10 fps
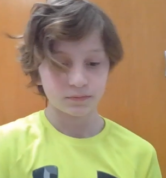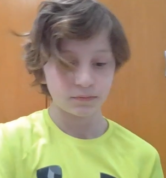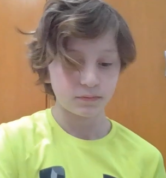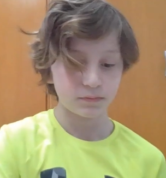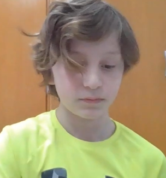
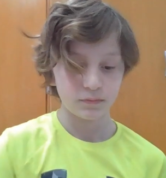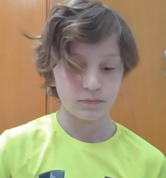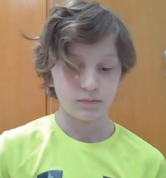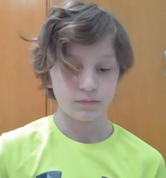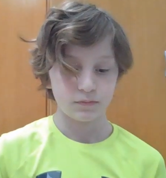
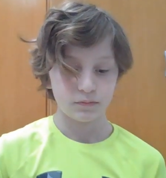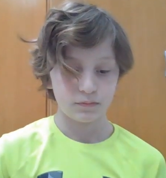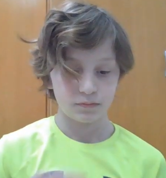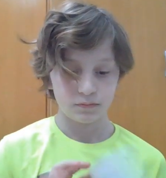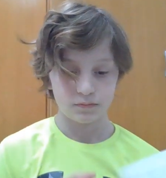
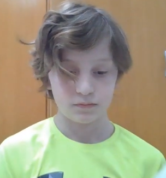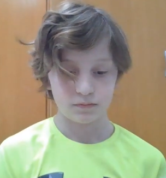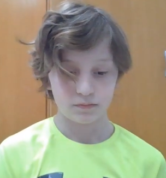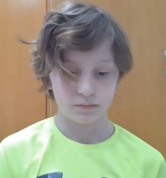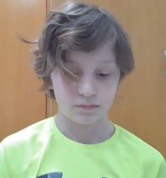
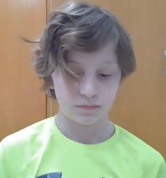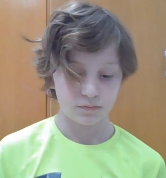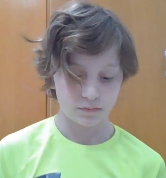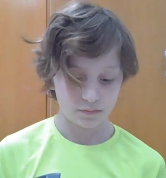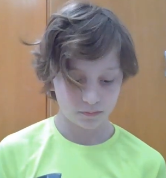
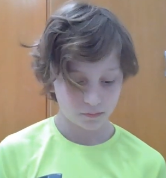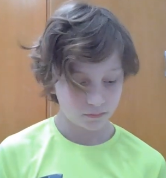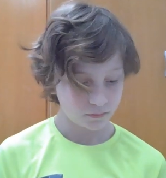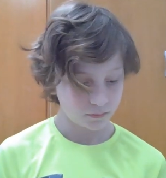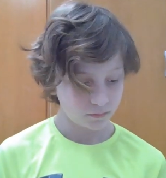
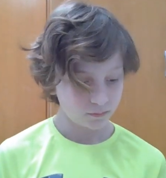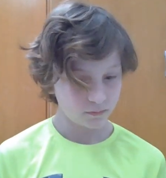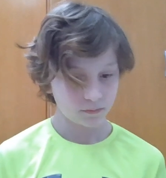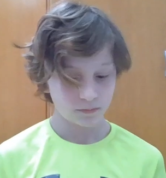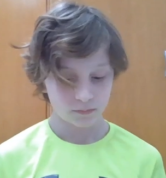
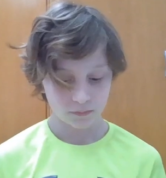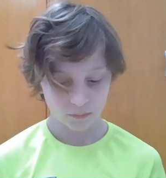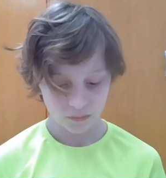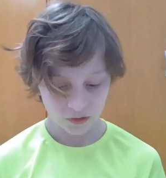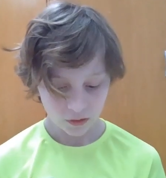(silence)